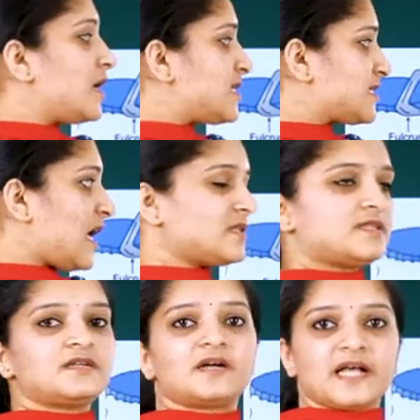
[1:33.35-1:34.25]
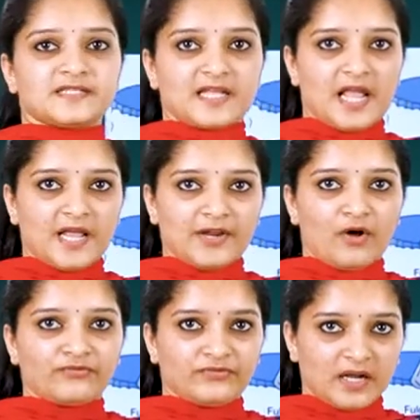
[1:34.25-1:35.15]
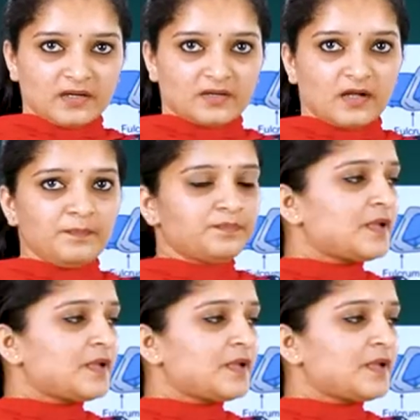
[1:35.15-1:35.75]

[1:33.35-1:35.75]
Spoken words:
is considered as the area of fulcrum.